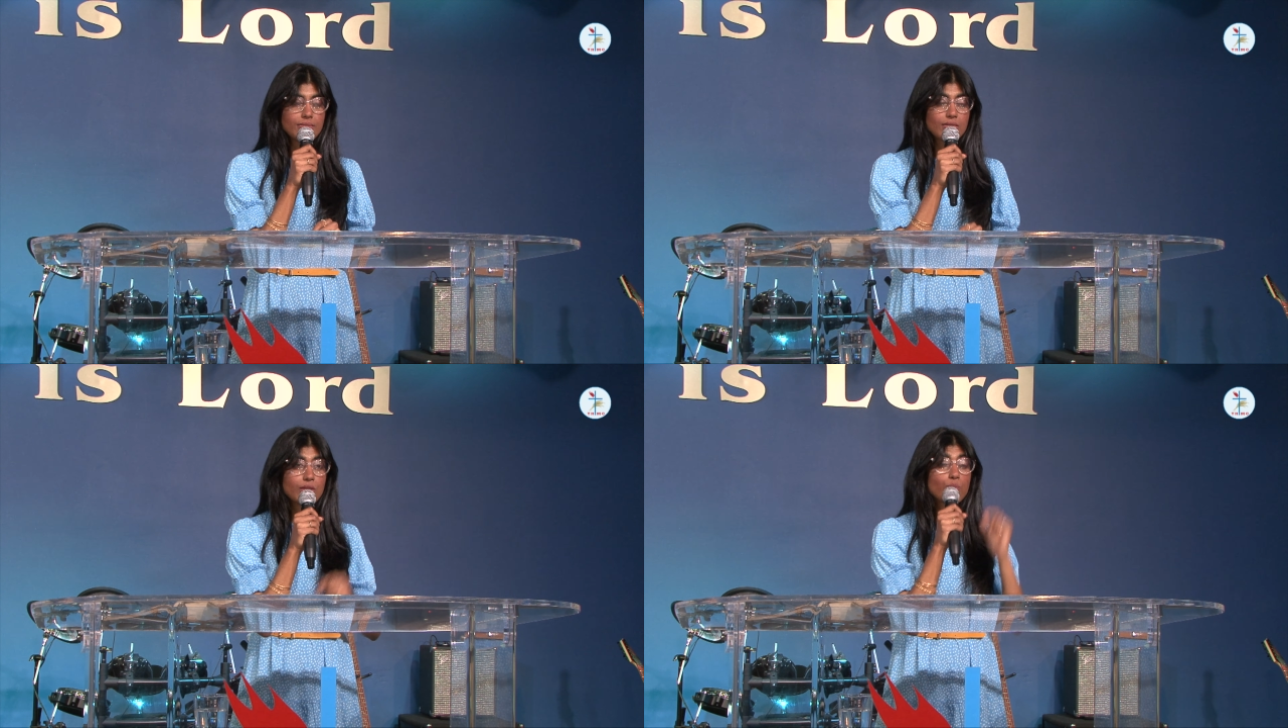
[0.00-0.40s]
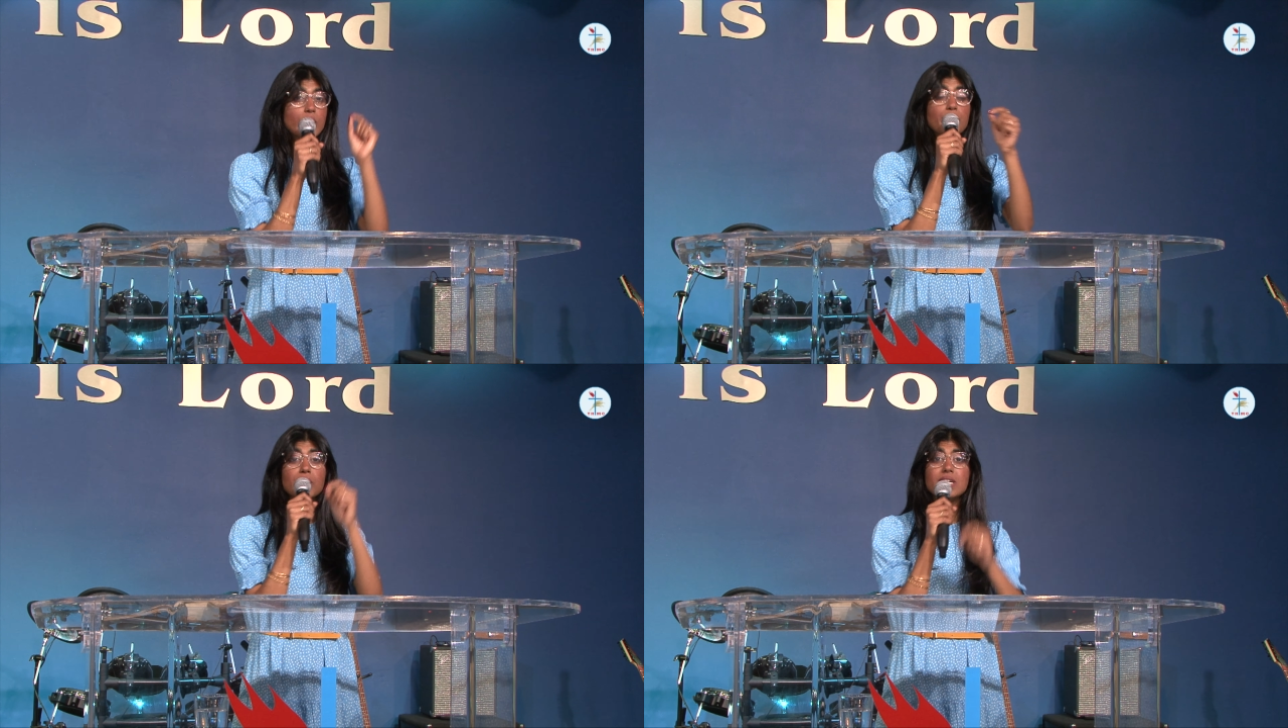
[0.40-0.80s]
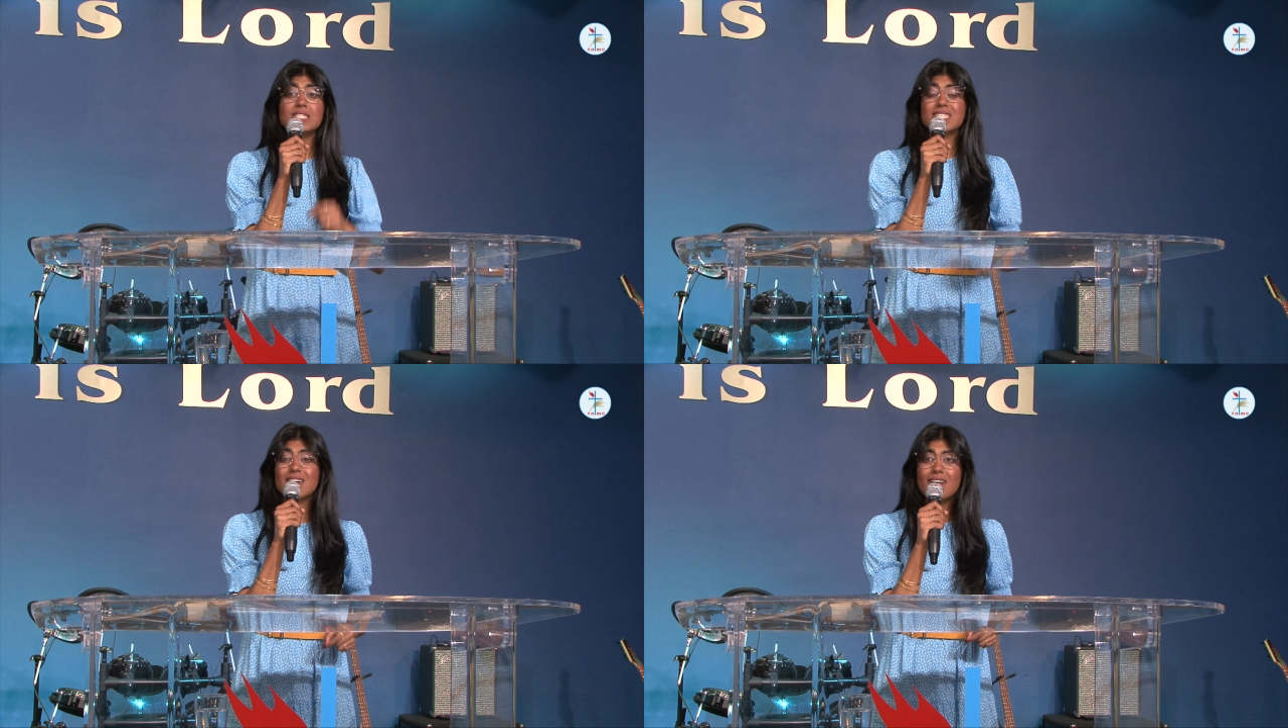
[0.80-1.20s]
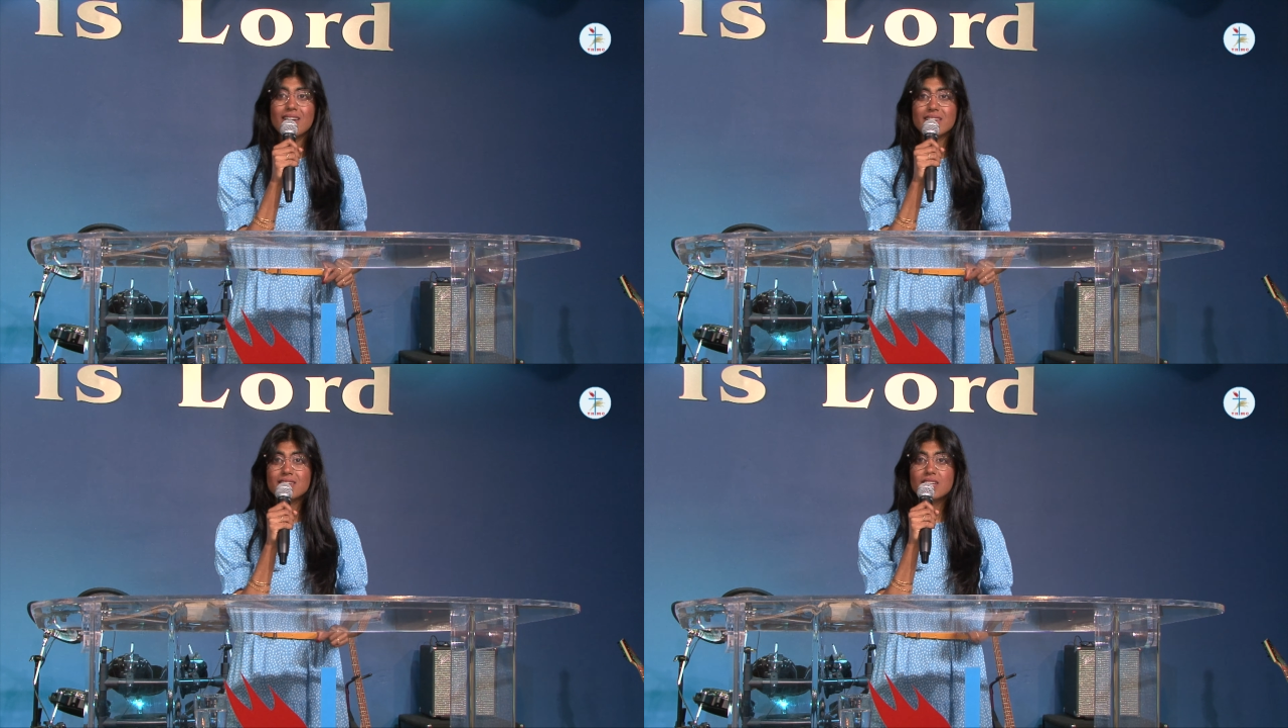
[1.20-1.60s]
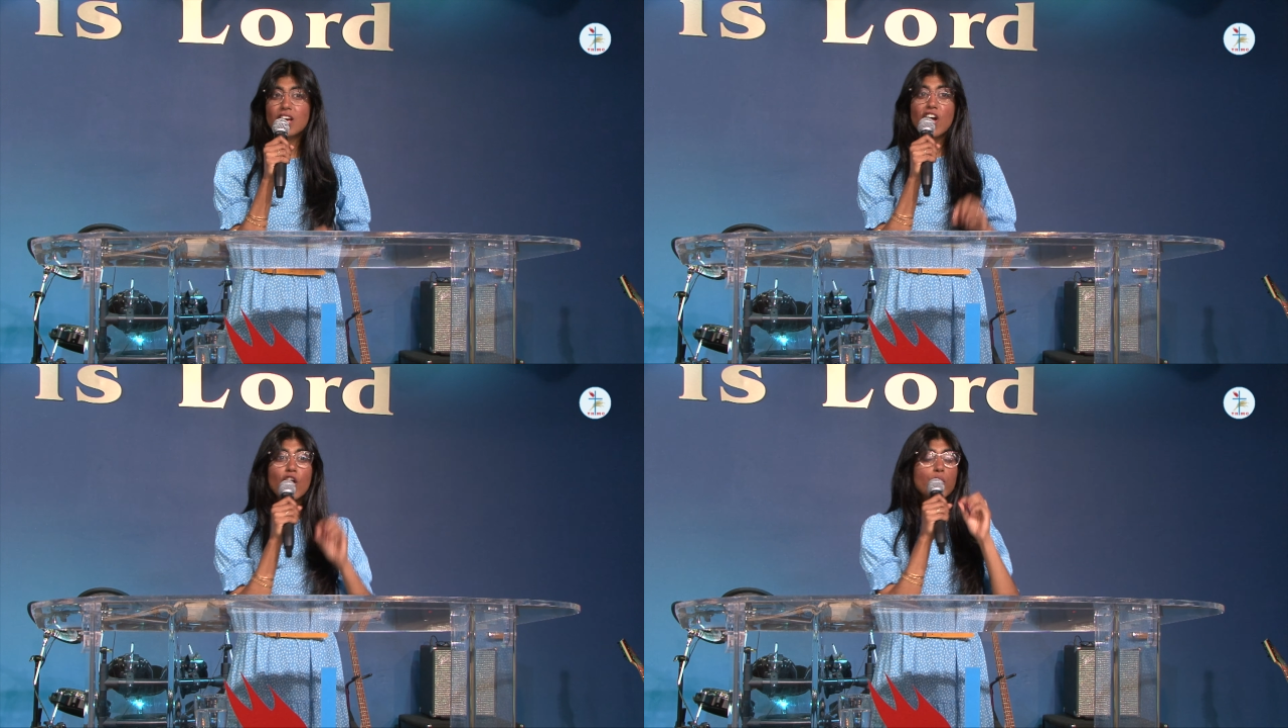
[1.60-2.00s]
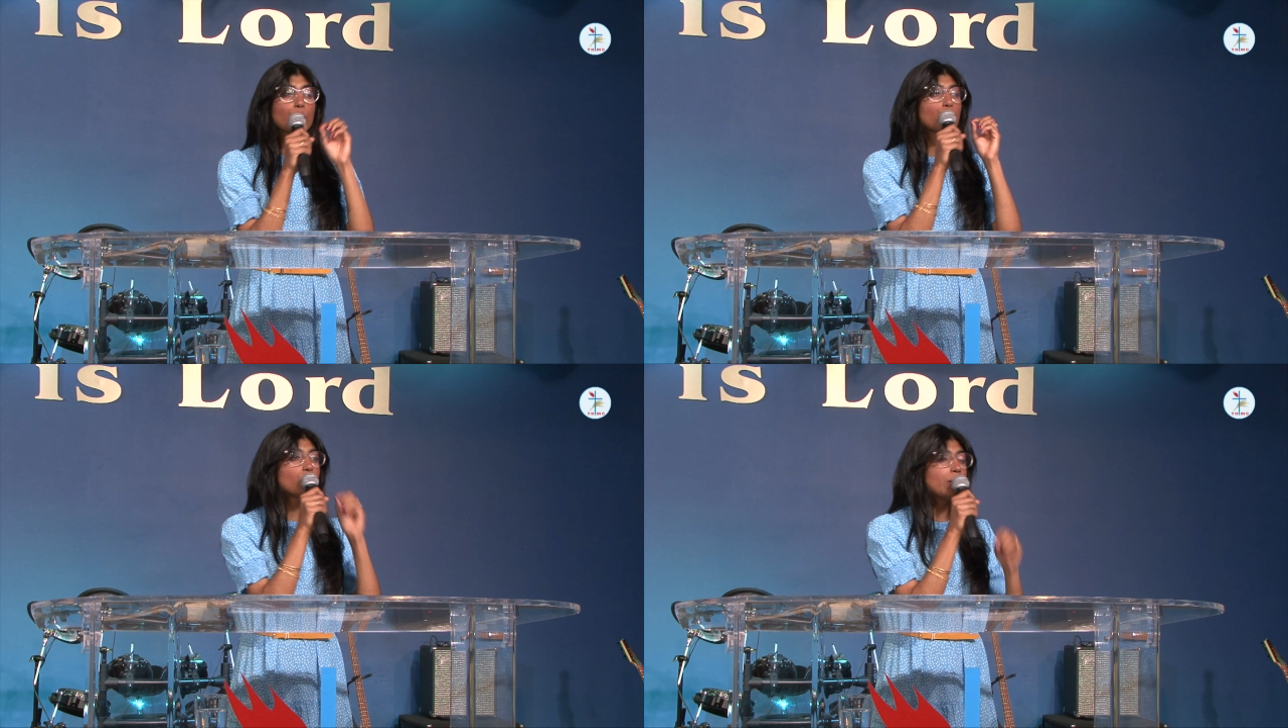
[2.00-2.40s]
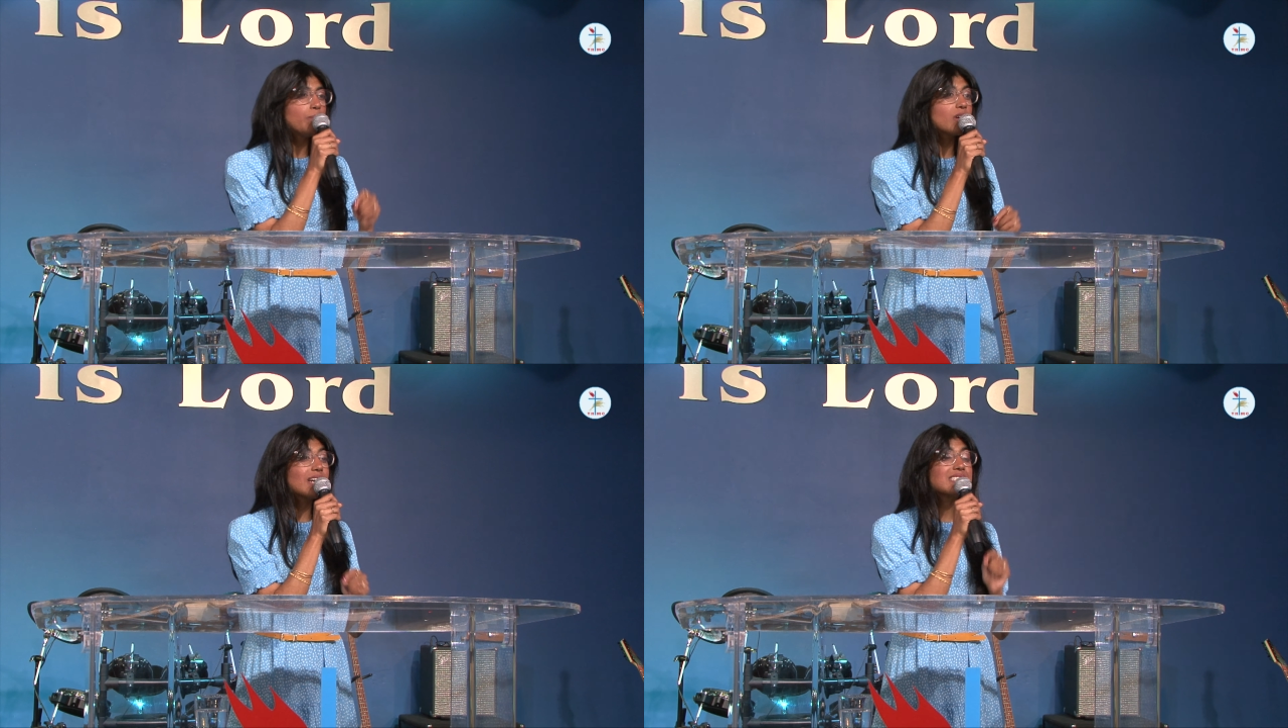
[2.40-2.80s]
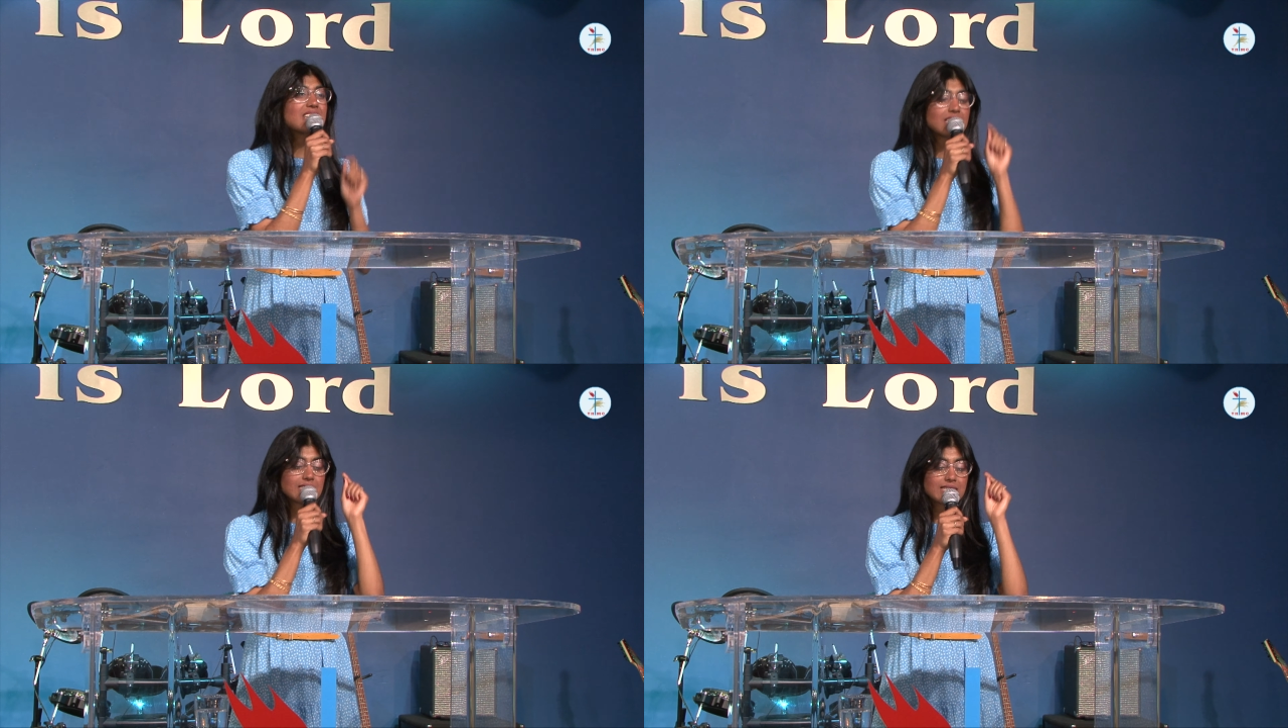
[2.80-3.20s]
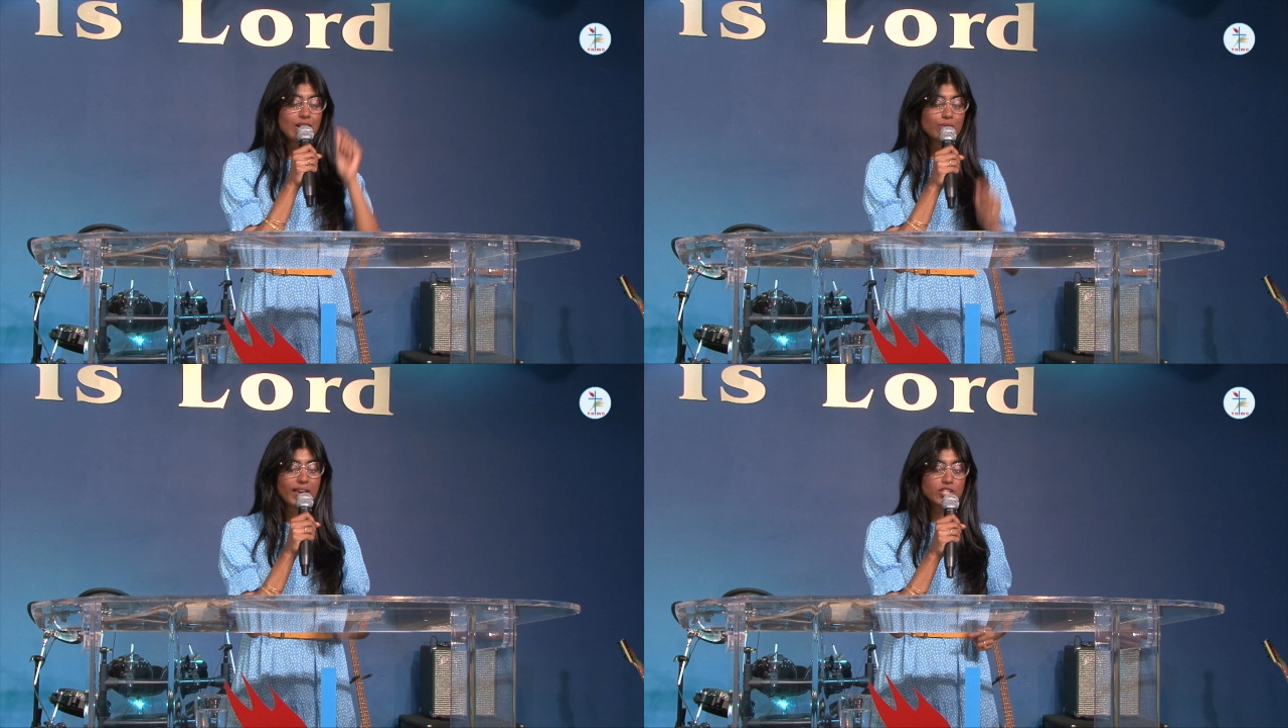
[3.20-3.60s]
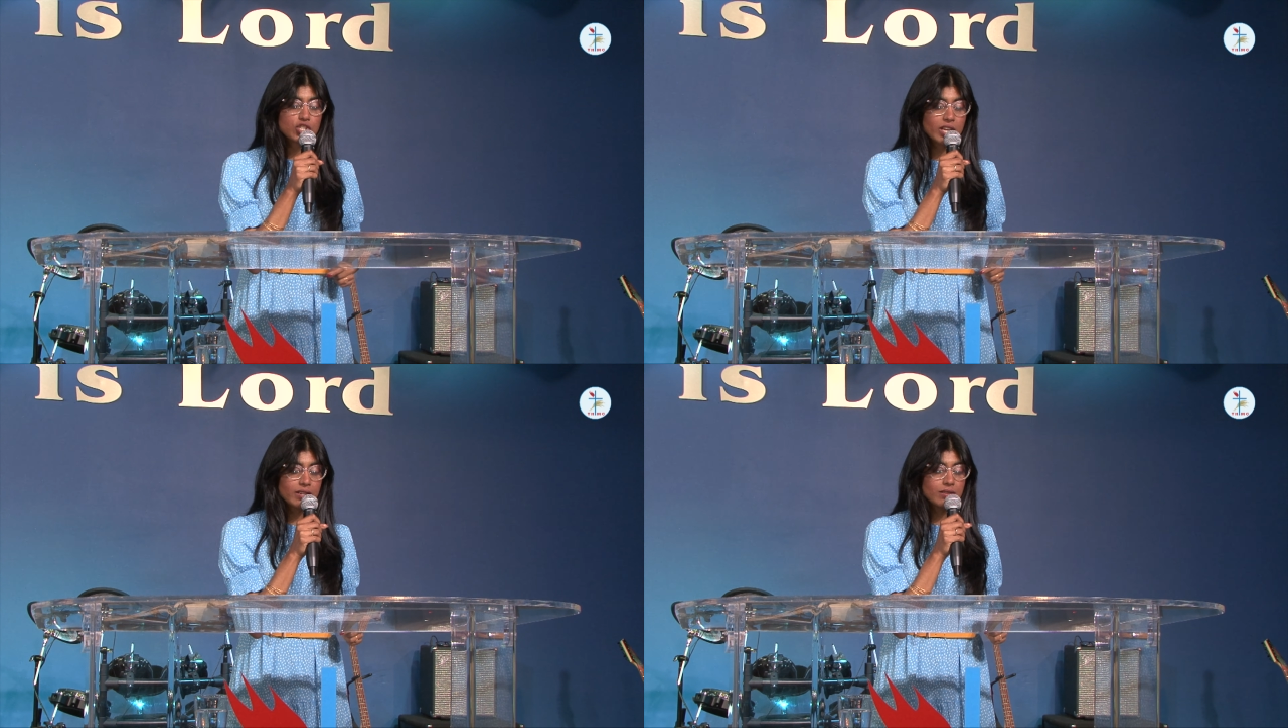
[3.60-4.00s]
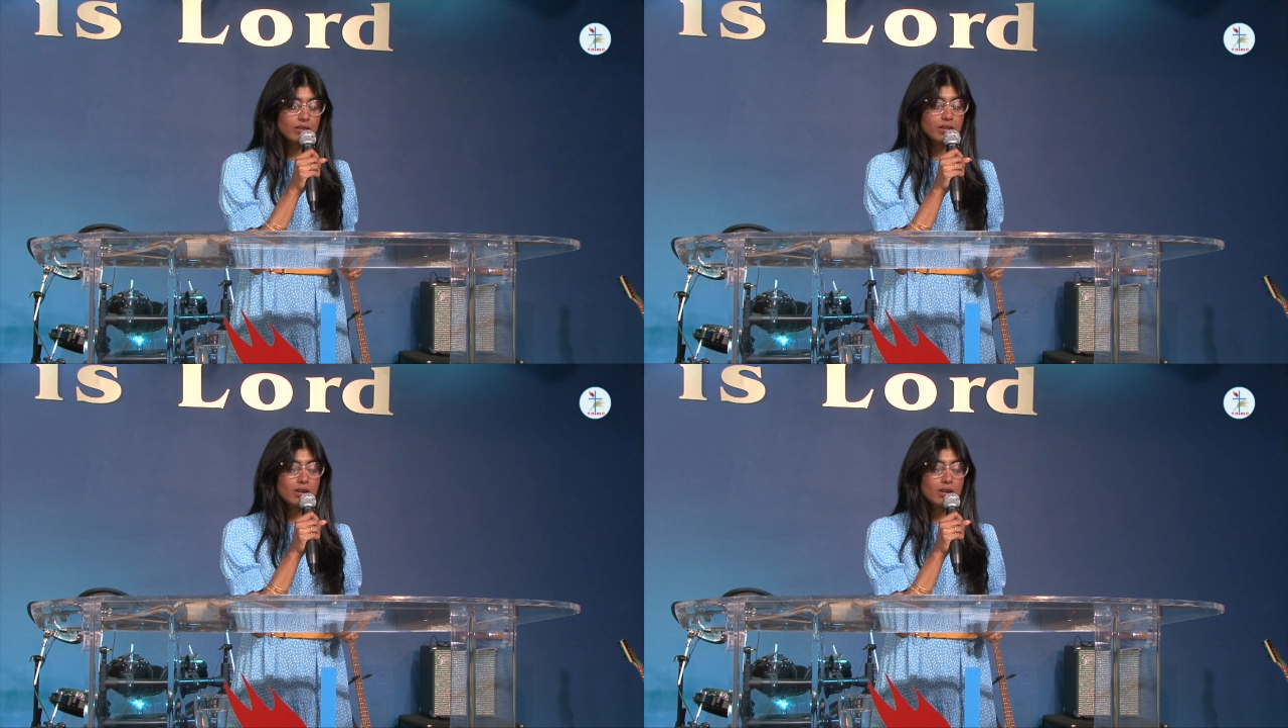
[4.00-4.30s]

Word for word: The reaper is God, the reaper is His salvation.